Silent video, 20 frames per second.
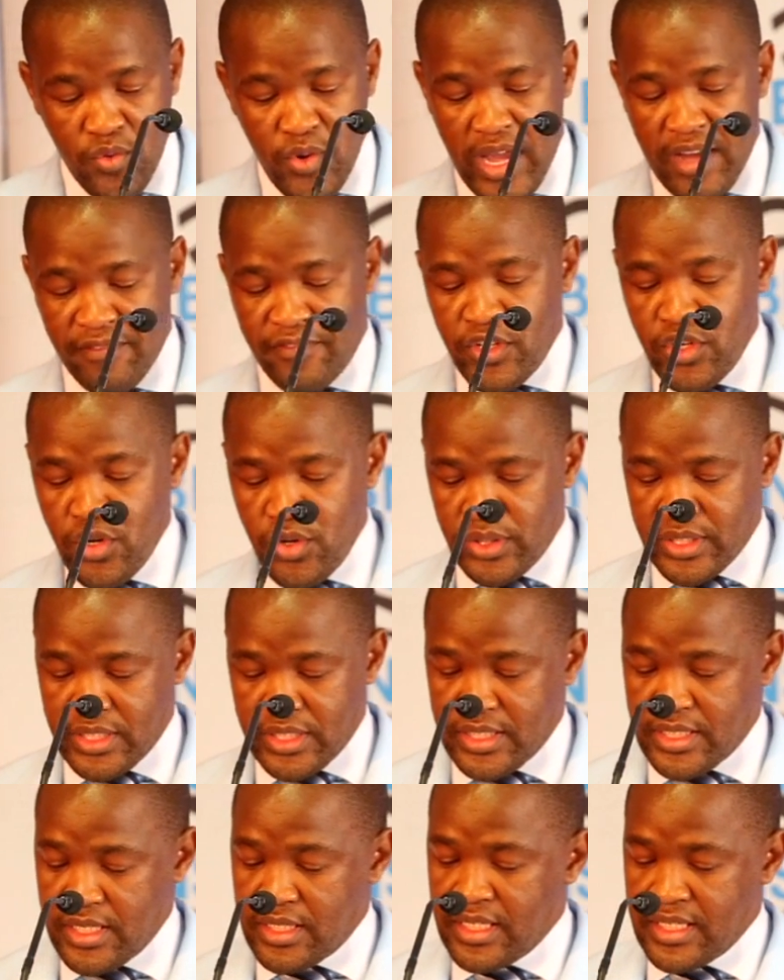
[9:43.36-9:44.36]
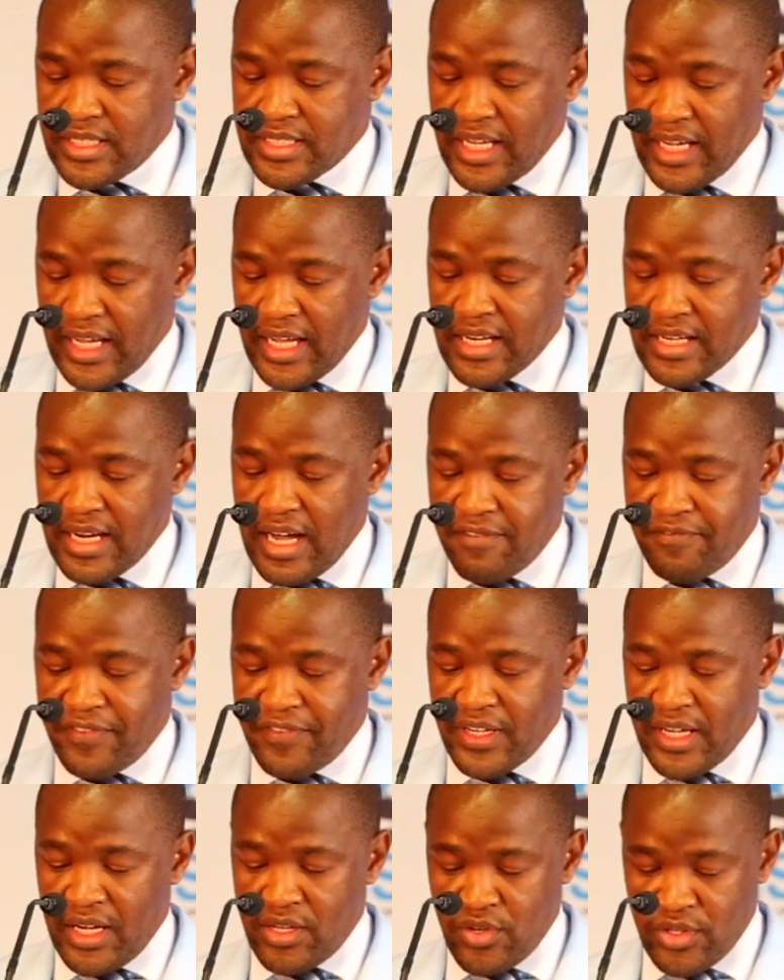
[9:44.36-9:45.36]
We have used the second
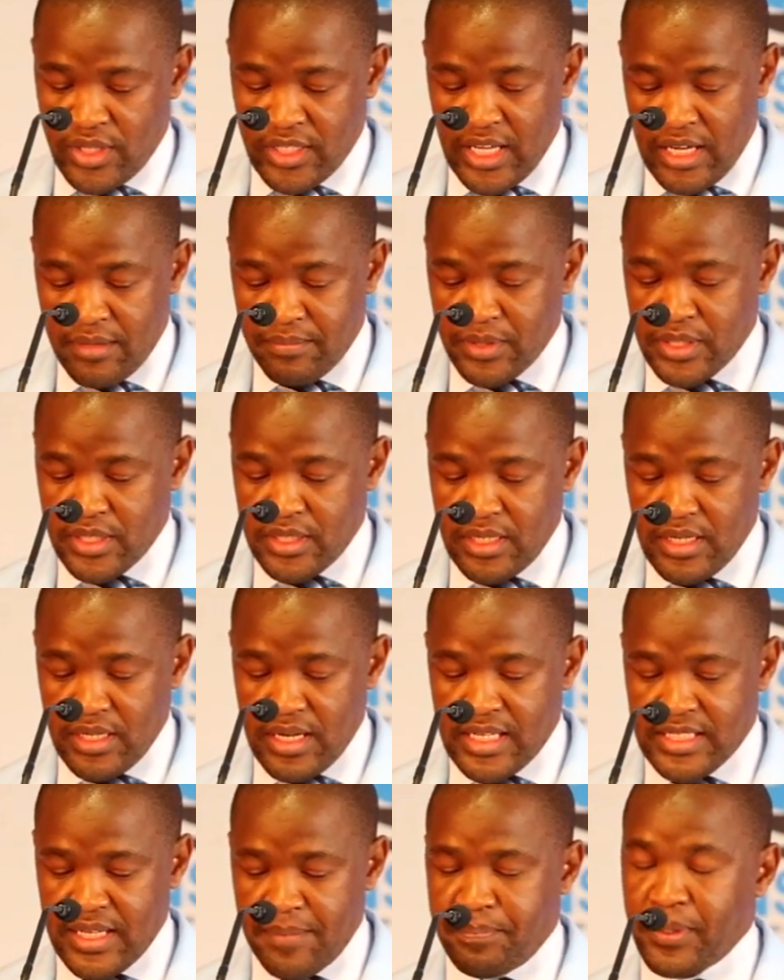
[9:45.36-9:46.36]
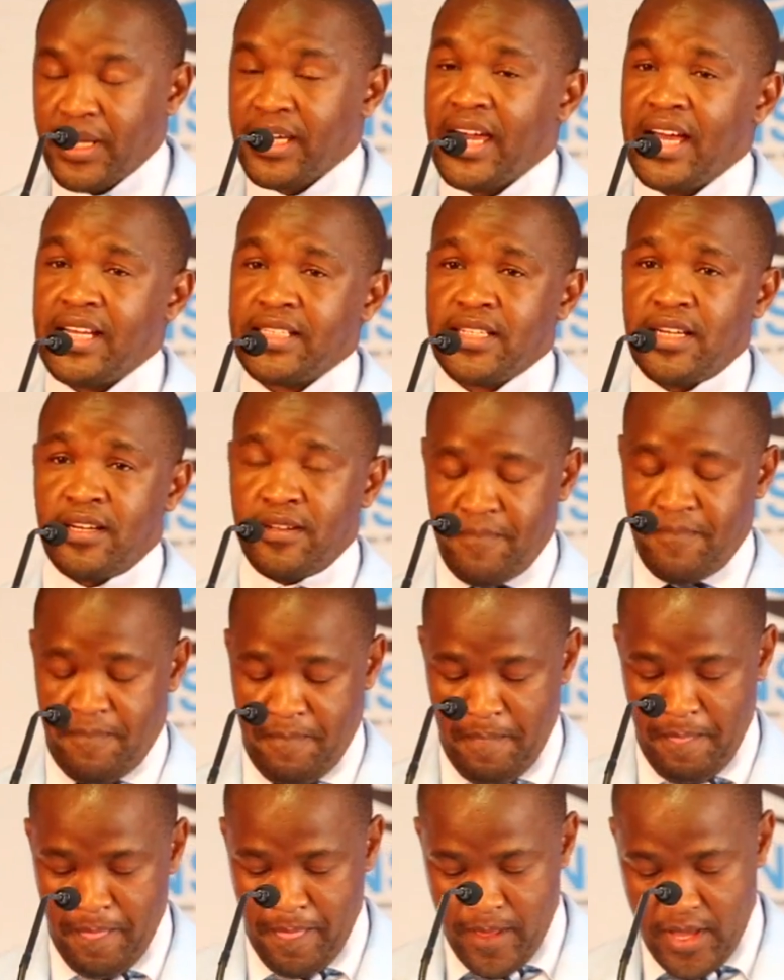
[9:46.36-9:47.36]
Africa Youth Games as a precursor
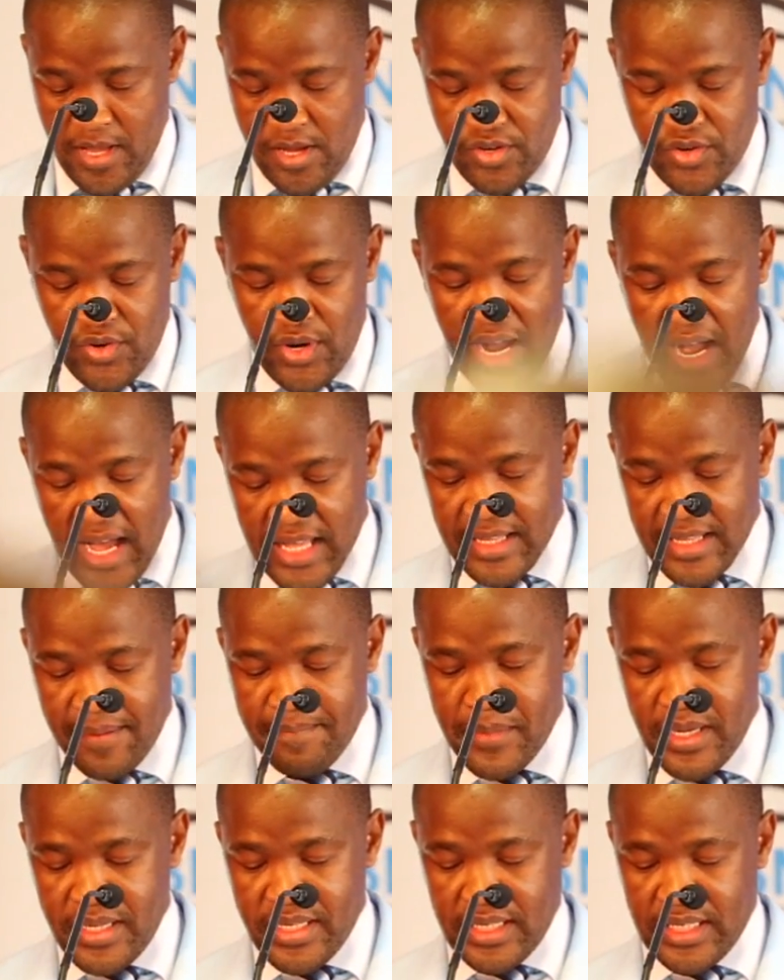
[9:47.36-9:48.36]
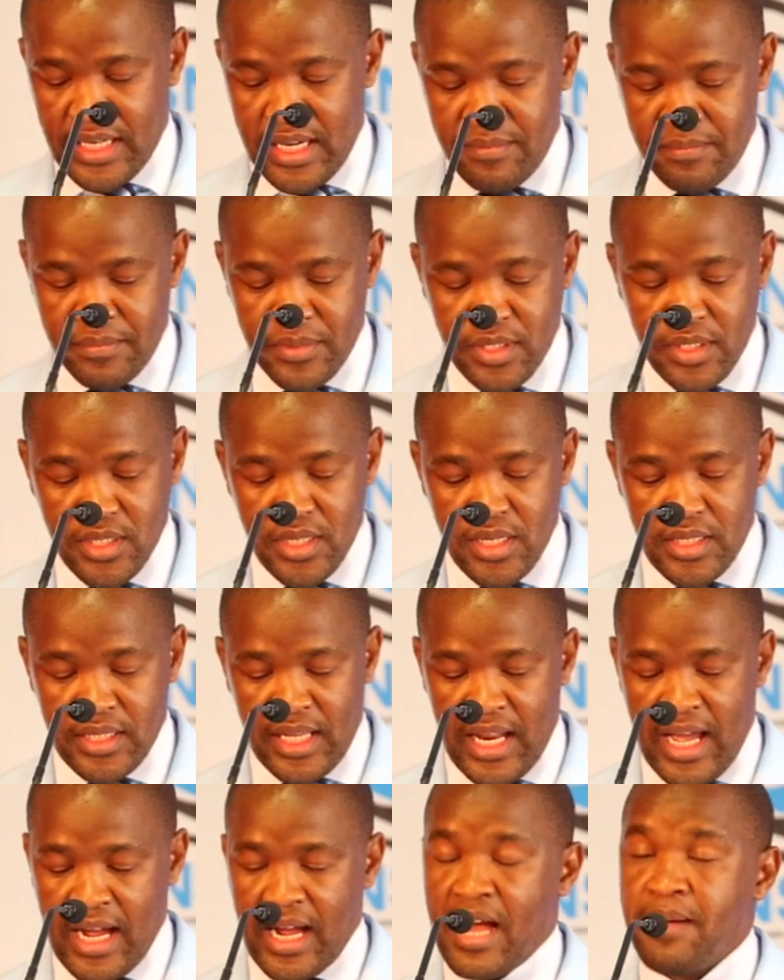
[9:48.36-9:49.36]
to other major games
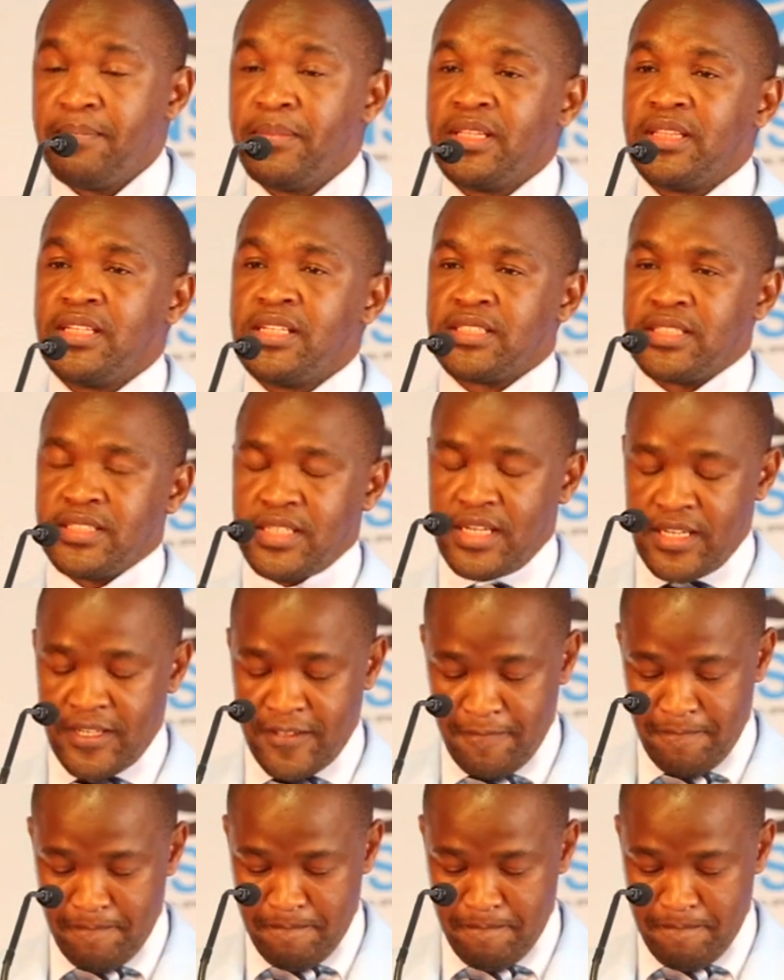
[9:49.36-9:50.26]
that are coming this year.